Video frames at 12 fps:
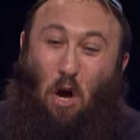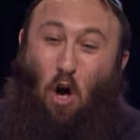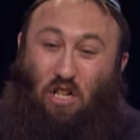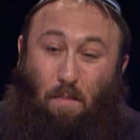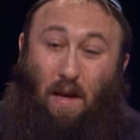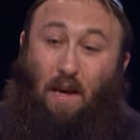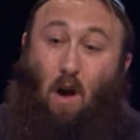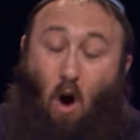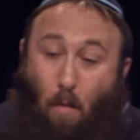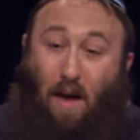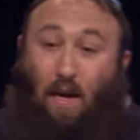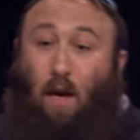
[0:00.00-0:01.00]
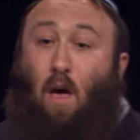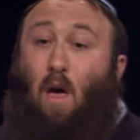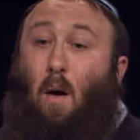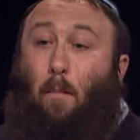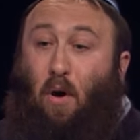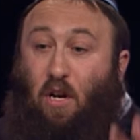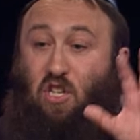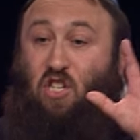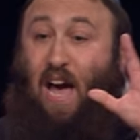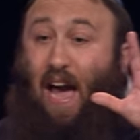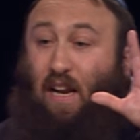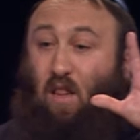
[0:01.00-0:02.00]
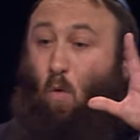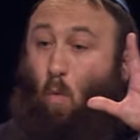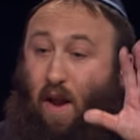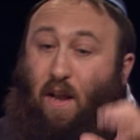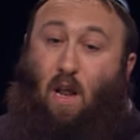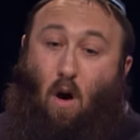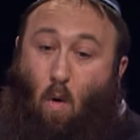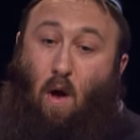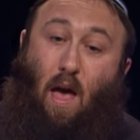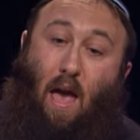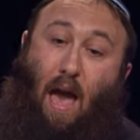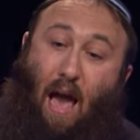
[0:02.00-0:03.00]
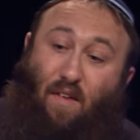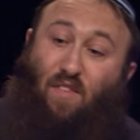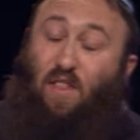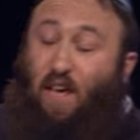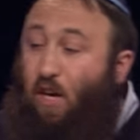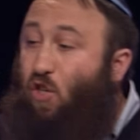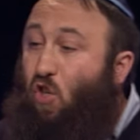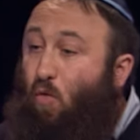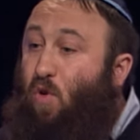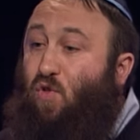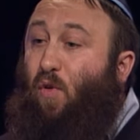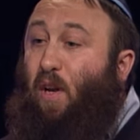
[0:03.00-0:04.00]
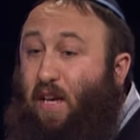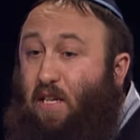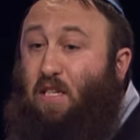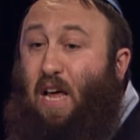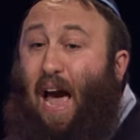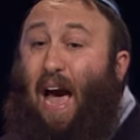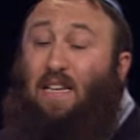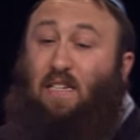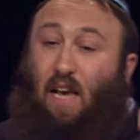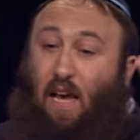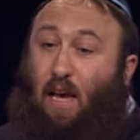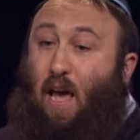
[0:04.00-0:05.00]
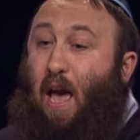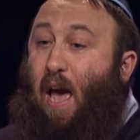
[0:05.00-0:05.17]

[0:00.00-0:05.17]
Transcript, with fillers: Cosmic Comic put a sign in the window after the issue was released asking,